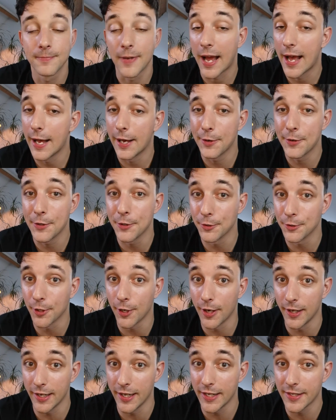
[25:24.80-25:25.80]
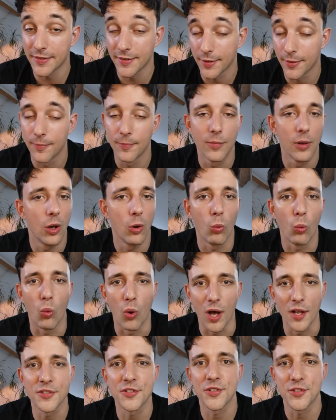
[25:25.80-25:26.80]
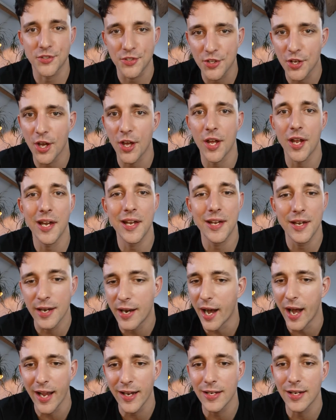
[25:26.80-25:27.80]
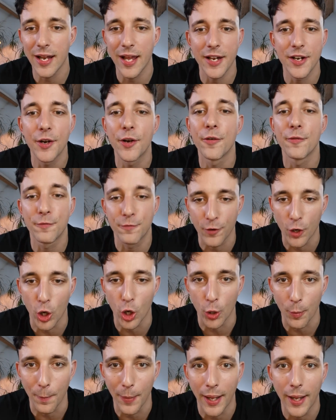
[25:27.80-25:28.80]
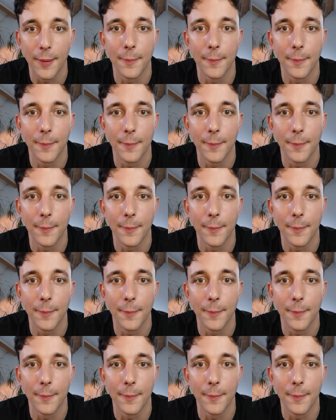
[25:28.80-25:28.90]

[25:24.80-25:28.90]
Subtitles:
How do you call it? What's the 9-letter verb?